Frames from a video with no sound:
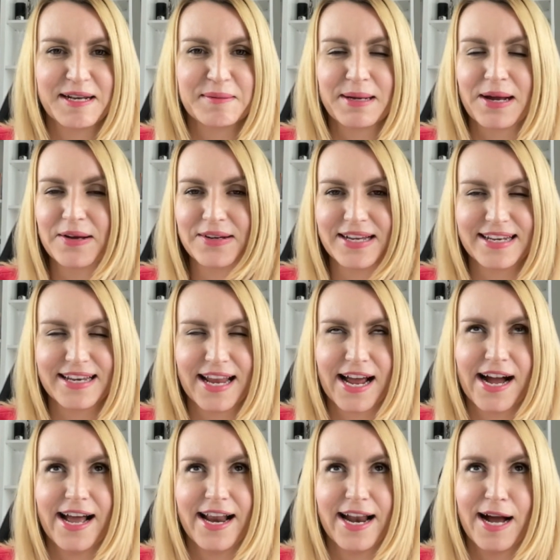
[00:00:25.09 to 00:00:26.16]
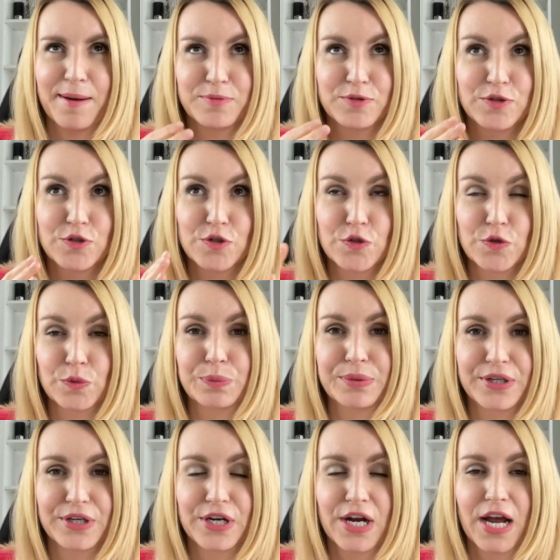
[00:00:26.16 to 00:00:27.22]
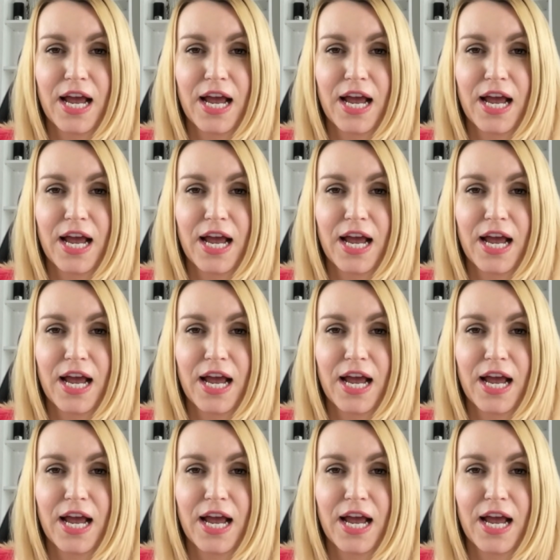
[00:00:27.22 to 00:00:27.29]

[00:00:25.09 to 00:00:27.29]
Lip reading: about India, and I'm super